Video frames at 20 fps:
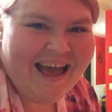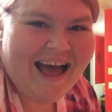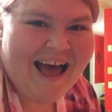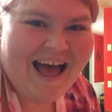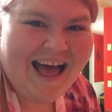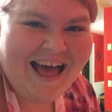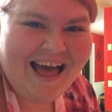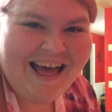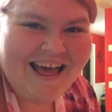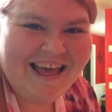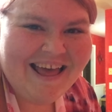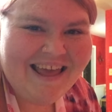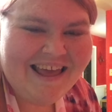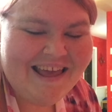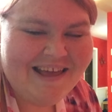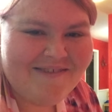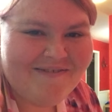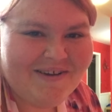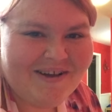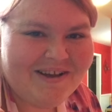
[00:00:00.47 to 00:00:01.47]
Hi,
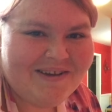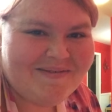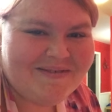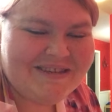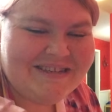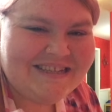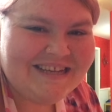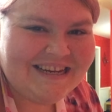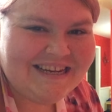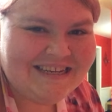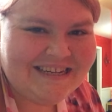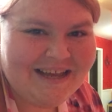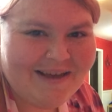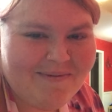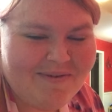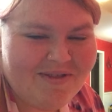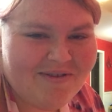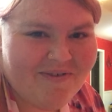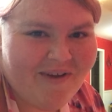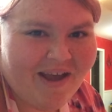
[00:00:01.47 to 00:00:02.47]
and welcome to Day to Day
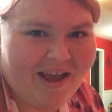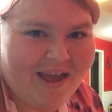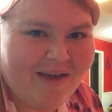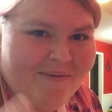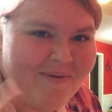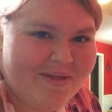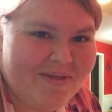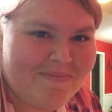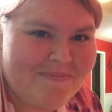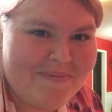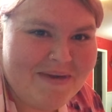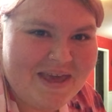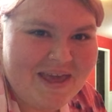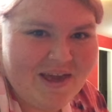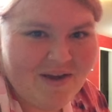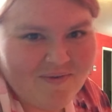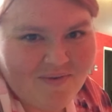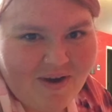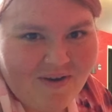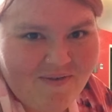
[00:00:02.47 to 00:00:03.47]
with Ray, with
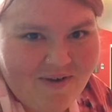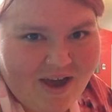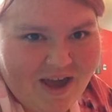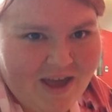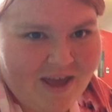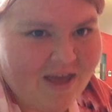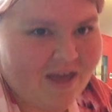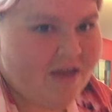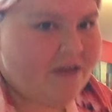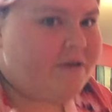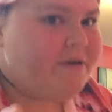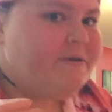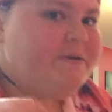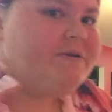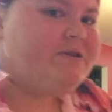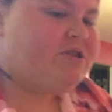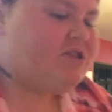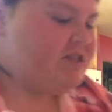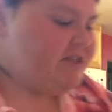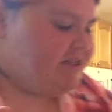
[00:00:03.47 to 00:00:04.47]
me, Ray Ray.
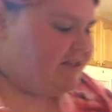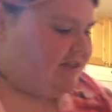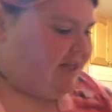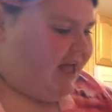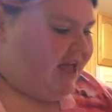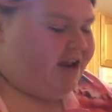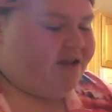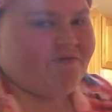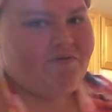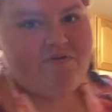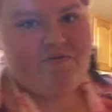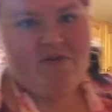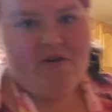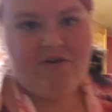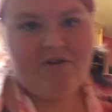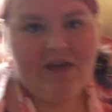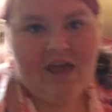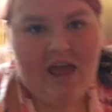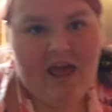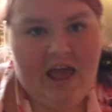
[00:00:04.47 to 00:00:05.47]
So this is kind of a
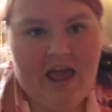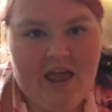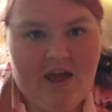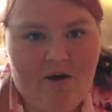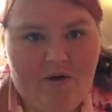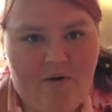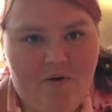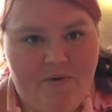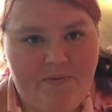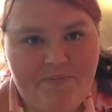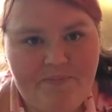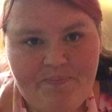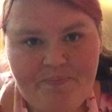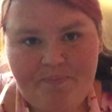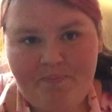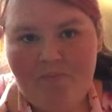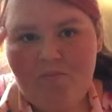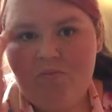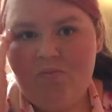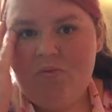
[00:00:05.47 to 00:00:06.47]
funky angle,
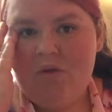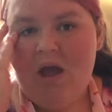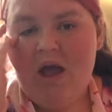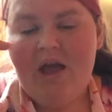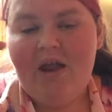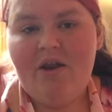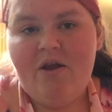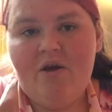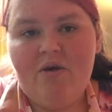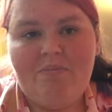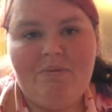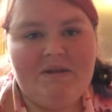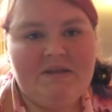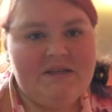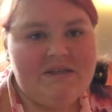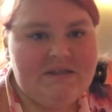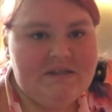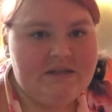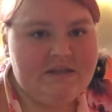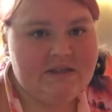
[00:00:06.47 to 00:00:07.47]
I know, but
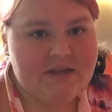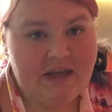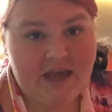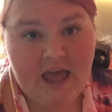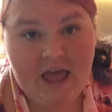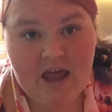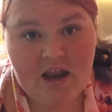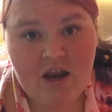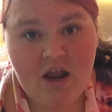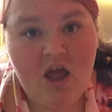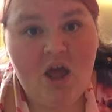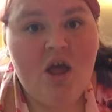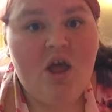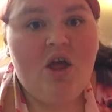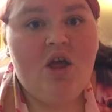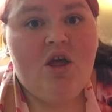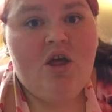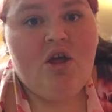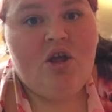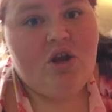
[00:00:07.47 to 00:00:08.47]
this is, again,
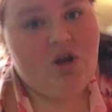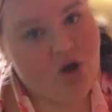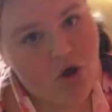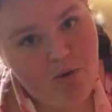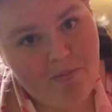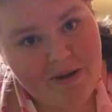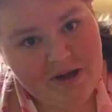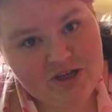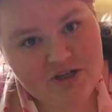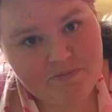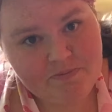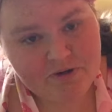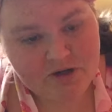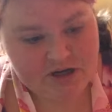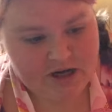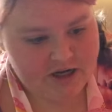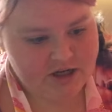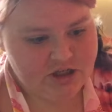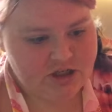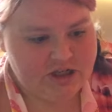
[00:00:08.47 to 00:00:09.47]
low budget
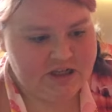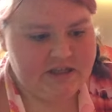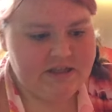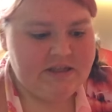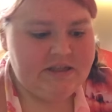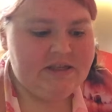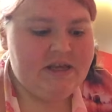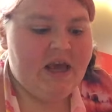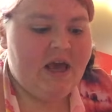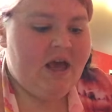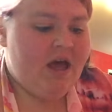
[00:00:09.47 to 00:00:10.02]
productions.